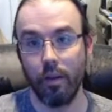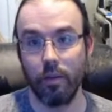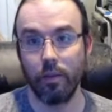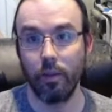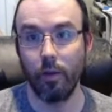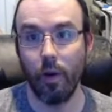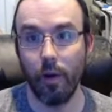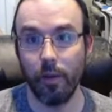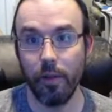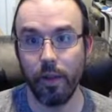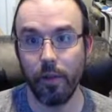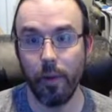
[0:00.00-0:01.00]
So on
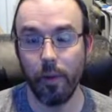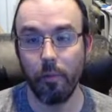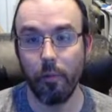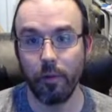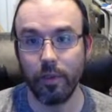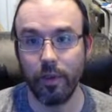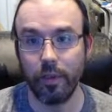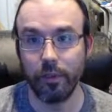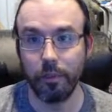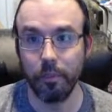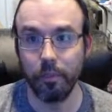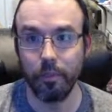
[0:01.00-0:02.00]
the motherboard
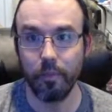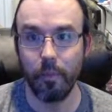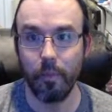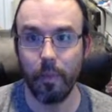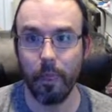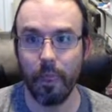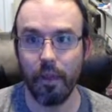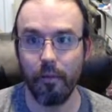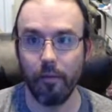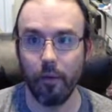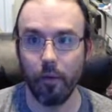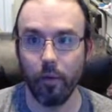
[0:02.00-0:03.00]
section, if
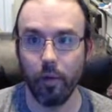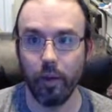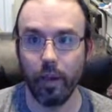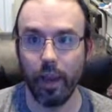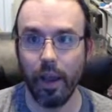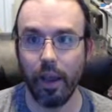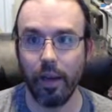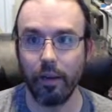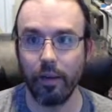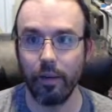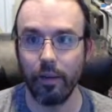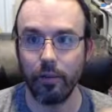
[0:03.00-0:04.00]
you look at
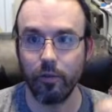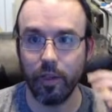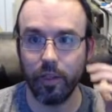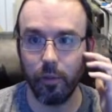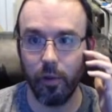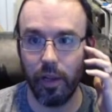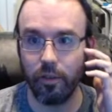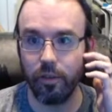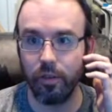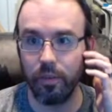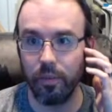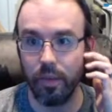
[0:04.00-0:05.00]
addressable
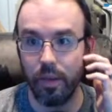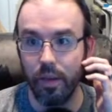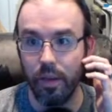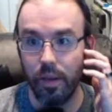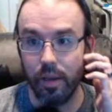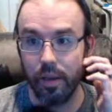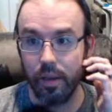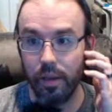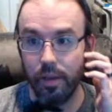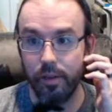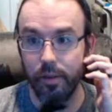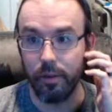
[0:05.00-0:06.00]
headers,
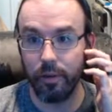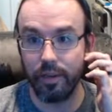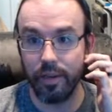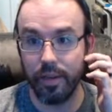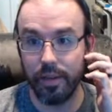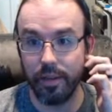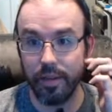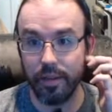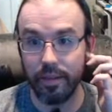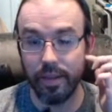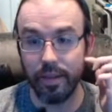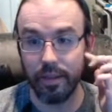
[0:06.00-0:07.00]
you can see that this
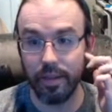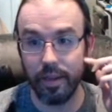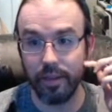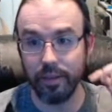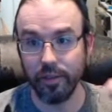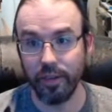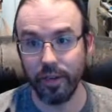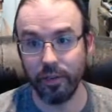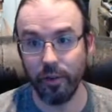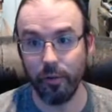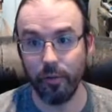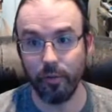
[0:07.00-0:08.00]
thing is set to Gen
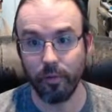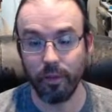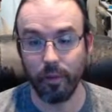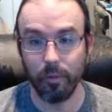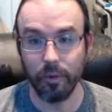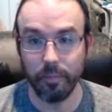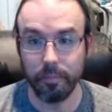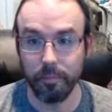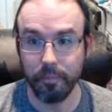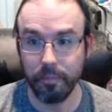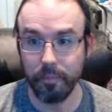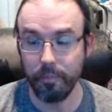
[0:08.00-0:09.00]
2 for some reason,
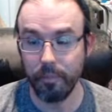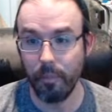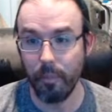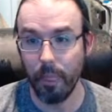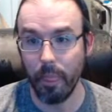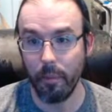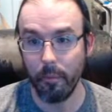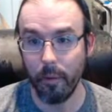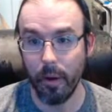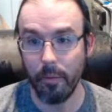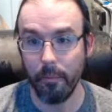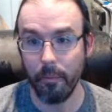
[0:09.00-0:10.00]

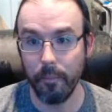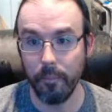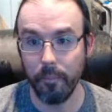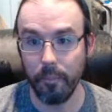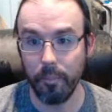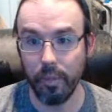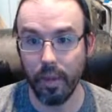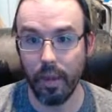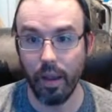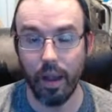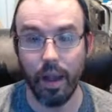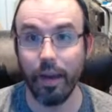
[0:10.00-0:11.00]
right?
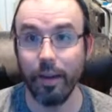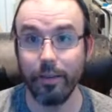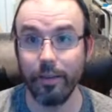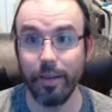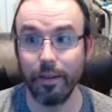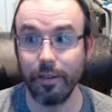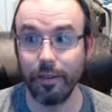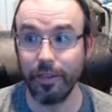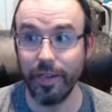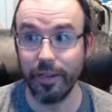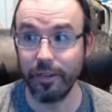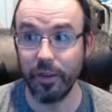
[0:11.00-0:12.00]
I didn't set it to
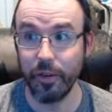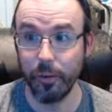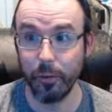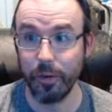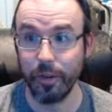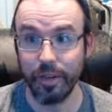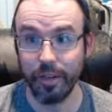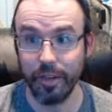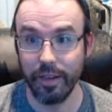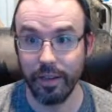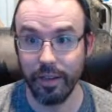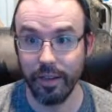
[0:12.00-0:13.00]
Gen 2.
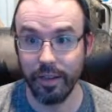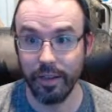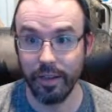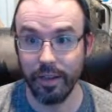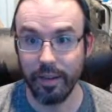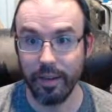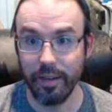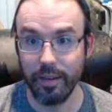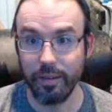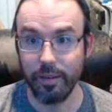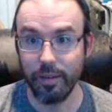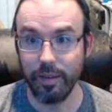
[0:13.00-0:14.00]

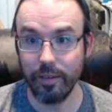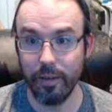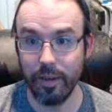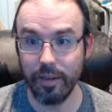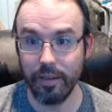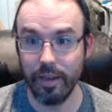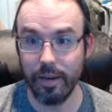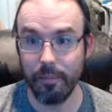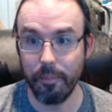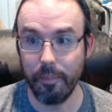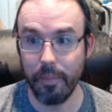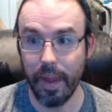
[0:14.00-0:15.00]
So let's go ahead and set it
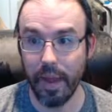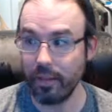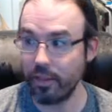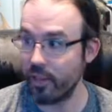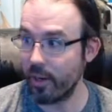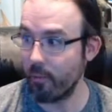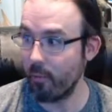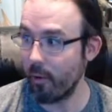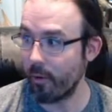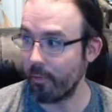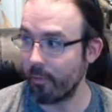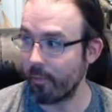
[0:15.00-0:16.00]
back to Gen 1.